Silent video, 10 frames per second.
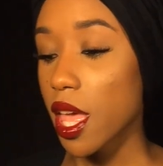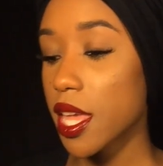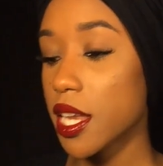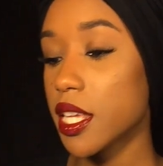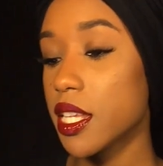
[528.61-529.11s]

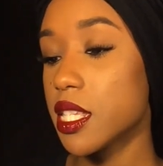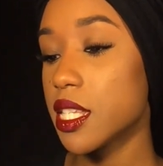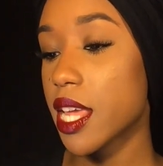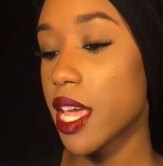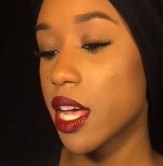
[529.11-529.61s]
and it is
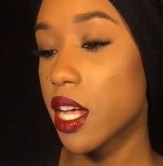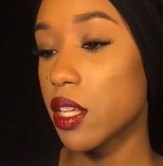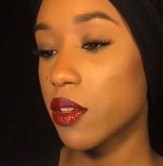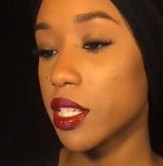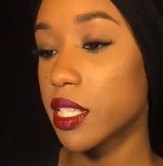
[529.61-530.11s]

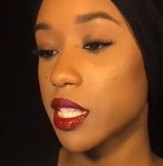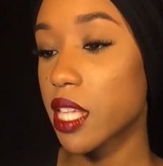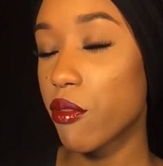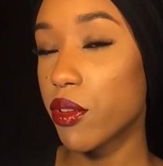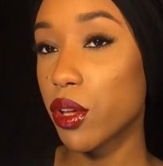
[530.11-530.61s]
now
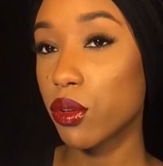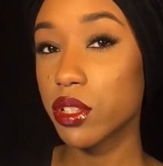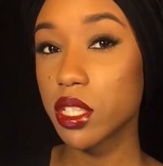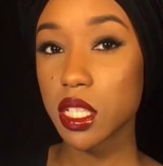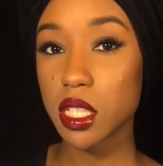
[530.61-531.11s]
seven oh
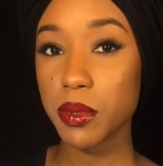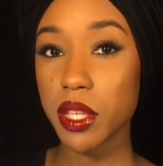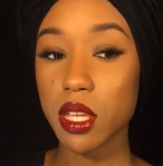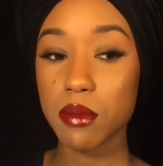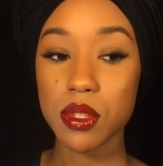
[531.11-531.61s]
six
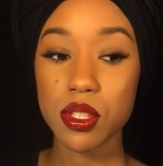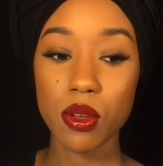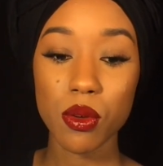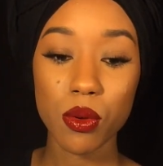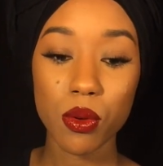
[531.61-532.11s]
p m
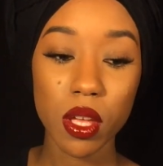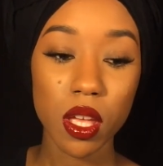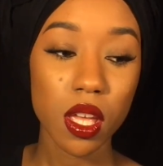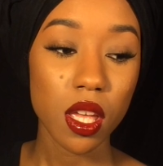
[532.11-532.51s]
so